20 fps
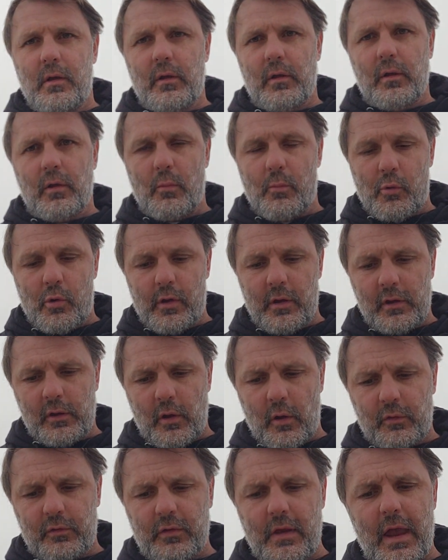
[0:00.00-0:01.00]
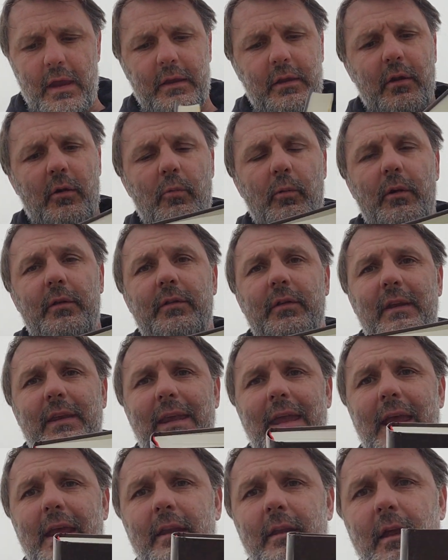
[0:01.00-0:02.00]
Good morning, Coach Sack here once
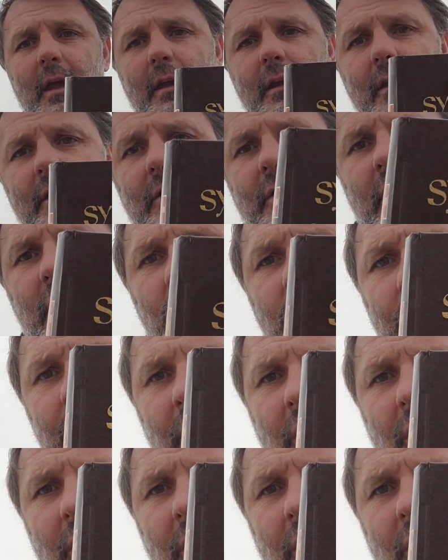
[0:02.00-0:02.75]
again, continuing